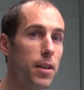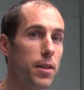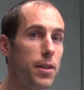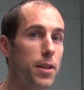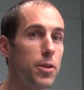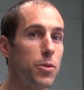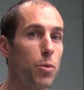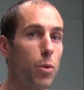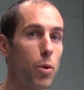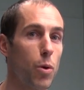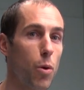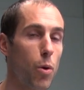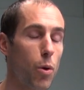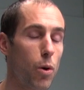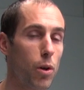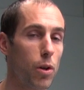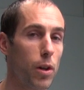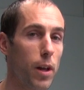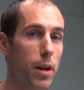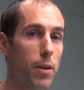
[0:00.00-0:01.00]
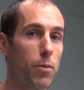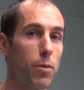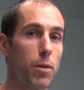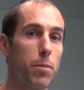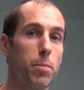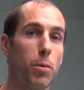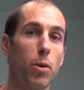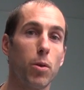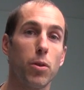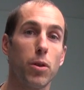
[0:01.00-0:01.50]
These will correlate
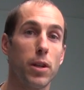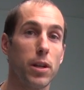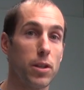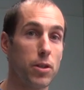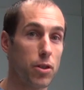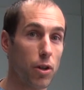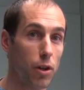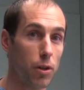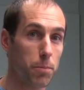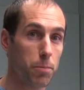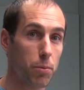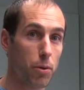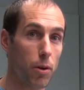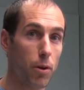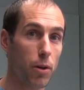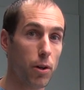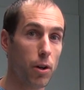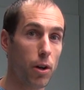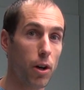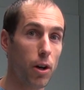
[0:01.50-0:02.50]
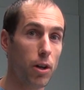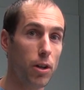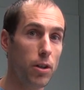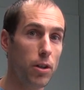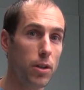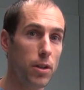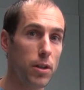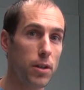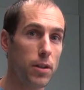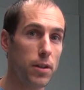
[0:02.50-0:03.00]
with both the adult protocol